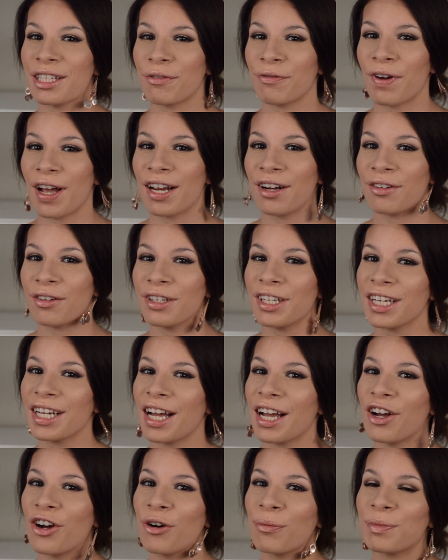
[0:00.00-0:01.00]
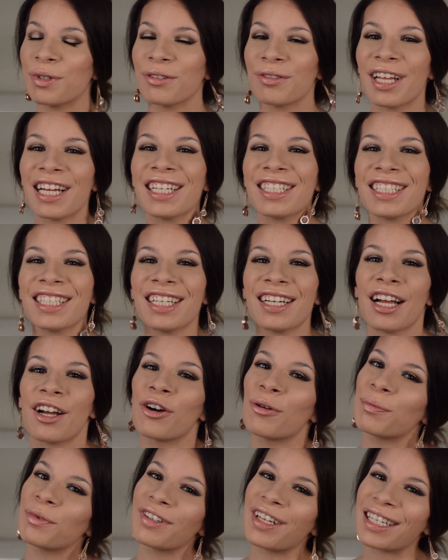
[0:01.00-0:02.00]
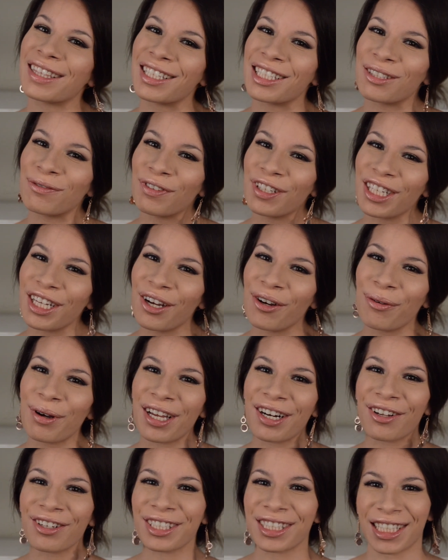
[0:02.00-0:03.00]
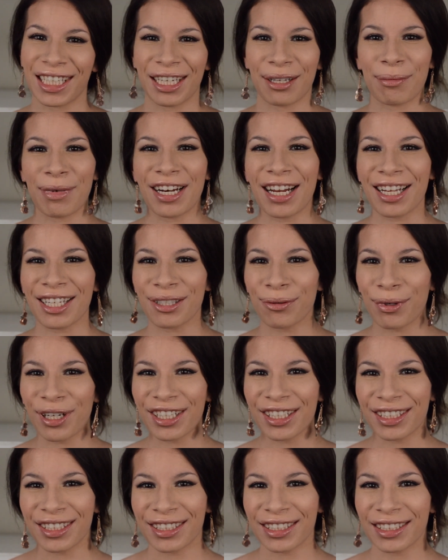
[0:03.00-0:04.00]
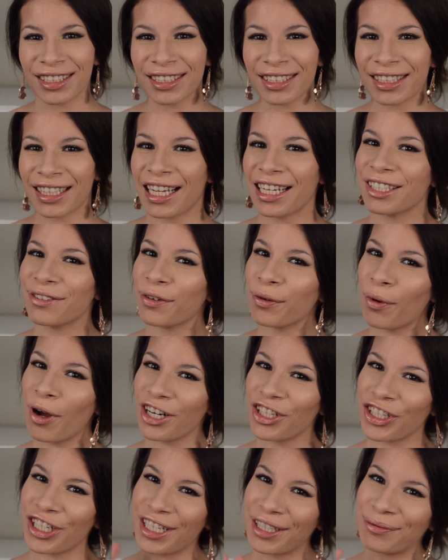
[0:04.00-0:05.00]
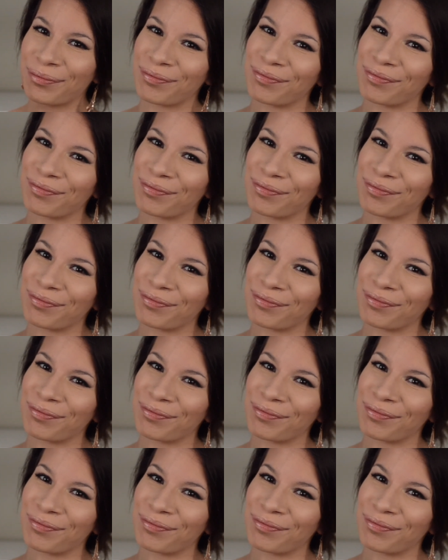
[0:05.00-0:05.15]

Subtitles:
the final look. I hope you liked it. I hope you liked this video, and I'll see you in my next one. Thanks for watching.